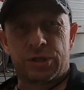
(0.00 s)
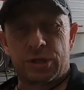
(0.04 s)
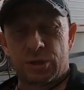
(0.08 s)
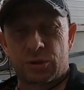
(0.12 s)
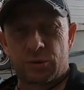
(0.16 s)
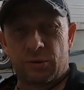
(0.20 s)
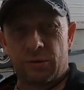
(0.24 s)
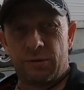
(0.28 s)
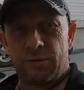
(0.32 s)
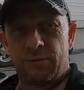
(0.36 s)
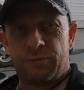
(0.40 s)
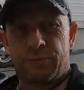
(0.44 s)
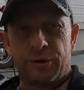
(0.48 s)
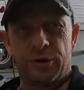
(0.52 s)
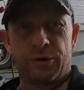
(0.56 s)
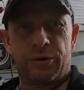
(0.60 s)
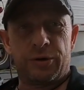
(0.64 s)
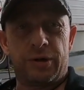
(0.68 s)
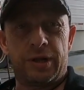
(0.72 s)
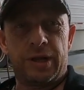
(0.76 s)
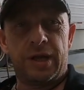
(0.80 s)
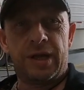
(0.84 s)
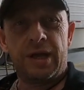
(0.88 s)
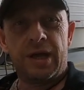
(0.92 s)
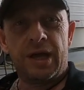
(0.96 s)
the swimming
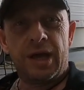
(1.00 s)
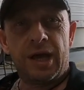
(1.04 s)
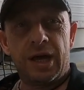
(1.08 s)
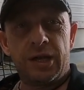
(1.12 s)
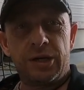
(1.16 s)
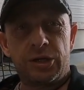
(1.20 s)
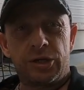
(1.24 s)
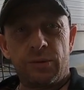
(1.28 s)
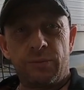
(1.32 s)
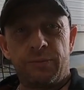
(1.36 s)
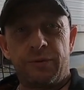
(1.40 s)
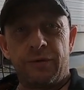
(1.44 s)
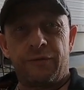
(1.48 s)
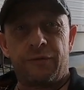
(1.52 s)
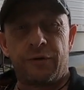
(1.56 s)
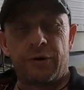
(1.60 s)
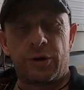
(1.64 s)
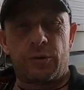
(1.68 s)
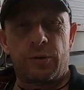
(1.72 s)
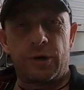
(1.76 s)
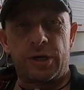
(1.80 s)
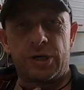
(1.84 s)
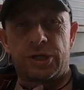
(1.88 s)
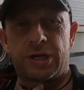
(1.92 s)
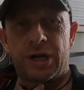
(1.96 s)
pool and jump in for a
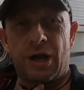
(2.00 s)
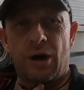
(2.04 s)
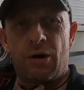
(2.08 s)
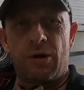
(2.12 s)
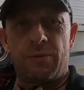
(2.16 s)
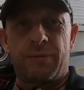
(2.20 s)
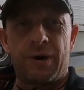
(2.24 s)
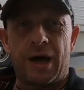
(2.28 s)
quick shower,